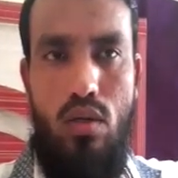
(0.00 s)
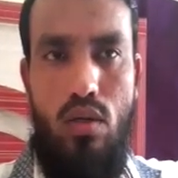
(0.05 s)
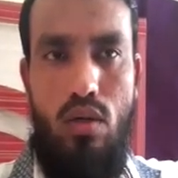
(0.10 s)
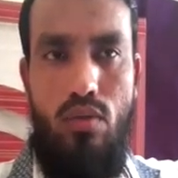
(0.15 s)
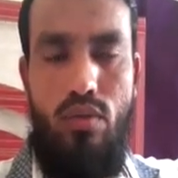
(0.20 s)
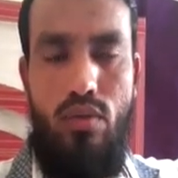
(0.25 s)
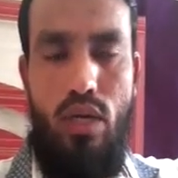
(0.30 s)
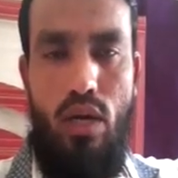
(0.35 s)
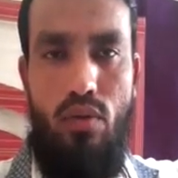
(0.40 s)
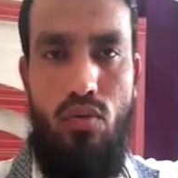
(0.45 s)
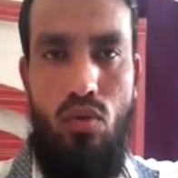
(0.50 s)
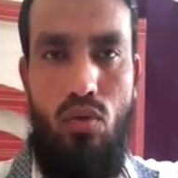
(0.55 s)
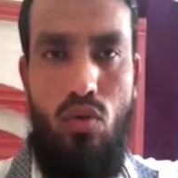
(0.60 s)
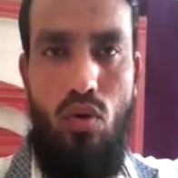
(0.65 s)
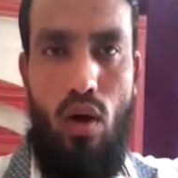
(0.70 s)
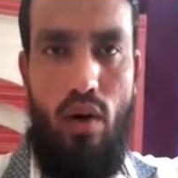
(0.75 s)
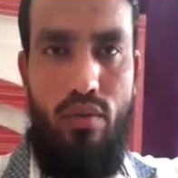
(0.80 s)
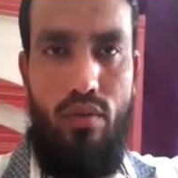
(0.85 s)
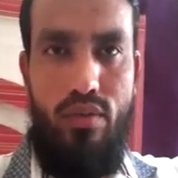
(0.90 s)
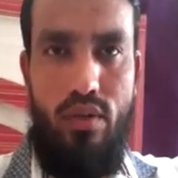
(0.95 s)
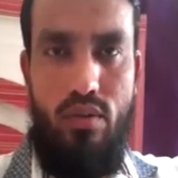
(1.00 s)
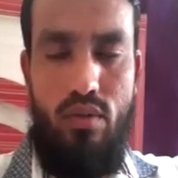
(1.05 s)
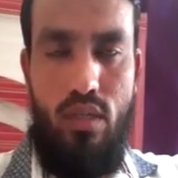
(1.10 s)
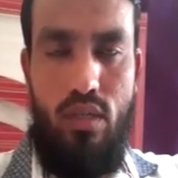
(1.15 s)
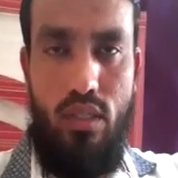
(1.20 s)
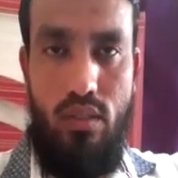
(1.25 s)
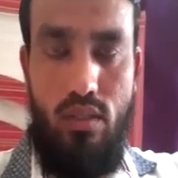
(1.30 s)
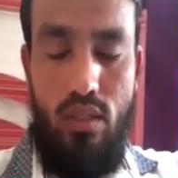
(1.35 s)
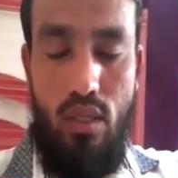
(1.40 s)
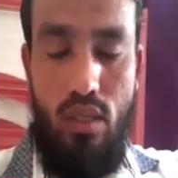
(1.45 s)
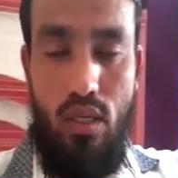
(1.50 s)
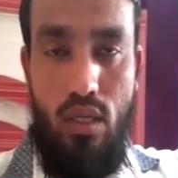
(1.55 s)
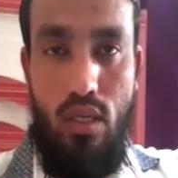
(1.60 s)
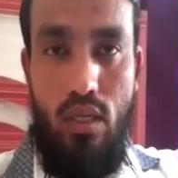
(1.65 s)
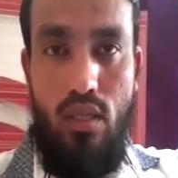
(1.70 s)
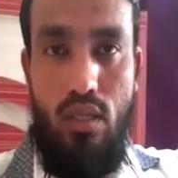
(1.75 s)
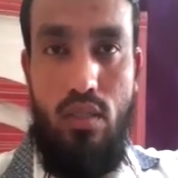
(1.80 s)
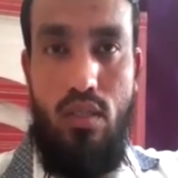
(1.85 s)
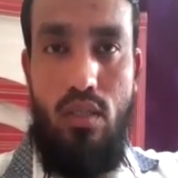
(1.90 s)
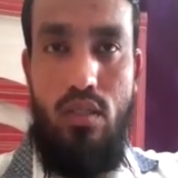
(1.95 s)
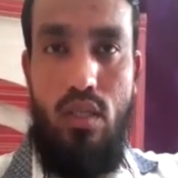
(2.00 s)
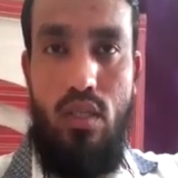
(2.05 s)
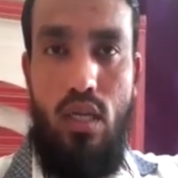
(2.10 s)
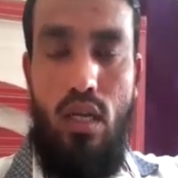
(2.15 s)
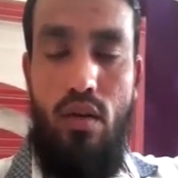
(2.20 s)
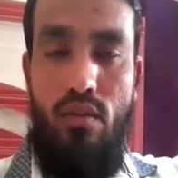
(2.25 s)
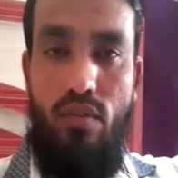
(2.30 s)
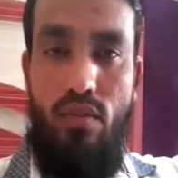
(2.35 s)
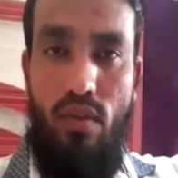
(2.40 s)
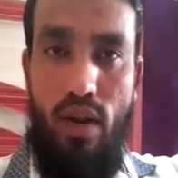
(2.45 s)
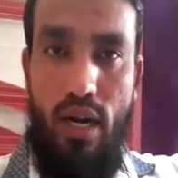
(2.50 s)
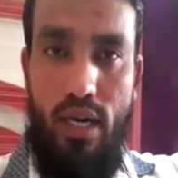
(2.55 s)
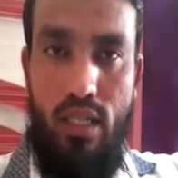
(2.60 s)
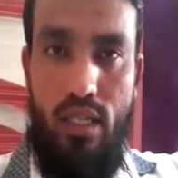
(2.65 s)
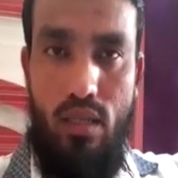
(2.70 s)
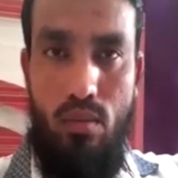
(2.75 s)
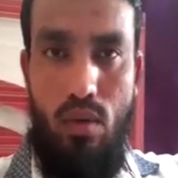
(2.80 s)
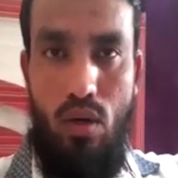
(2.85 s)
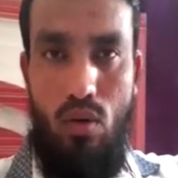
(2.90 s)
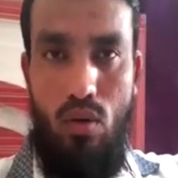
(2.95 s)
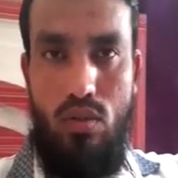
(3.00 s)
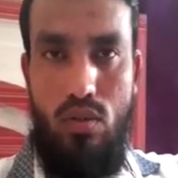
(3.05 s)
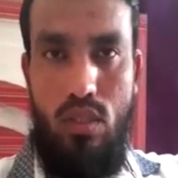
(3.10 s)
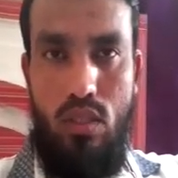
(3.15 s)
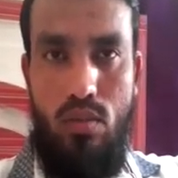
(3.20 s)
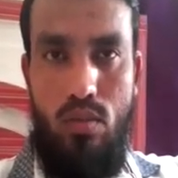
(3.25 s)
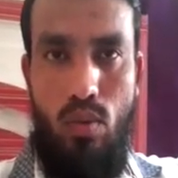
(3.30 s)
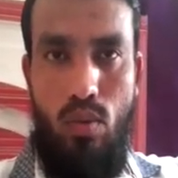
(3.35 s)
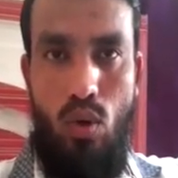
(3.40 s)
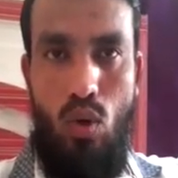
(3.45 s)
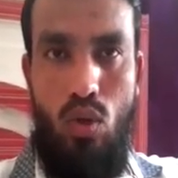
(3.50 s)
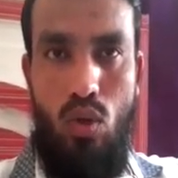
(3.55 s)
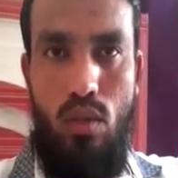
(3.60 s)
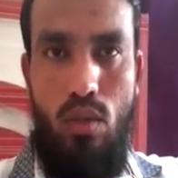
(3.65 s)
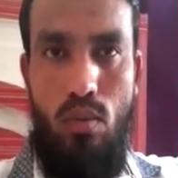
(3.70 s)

we have to do afterwards, just inflate the balloon, just blow the